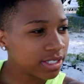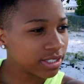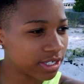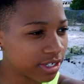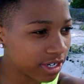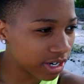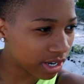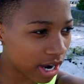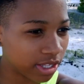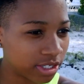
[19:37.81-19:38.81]
Senior year of
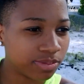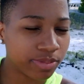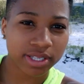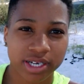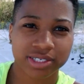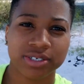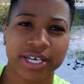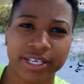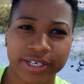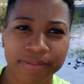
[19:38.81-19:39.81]
college, me and Lex are
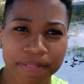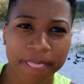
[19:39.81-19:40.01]
dating.